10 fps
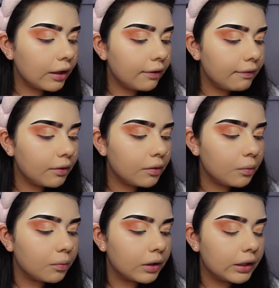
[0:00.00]
I found the
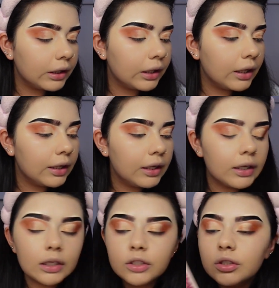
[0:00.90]
one.
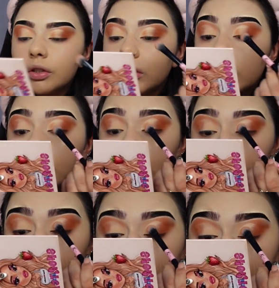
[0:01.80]
It's just a
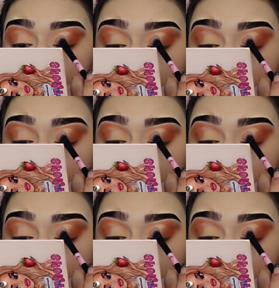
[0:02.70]
little bit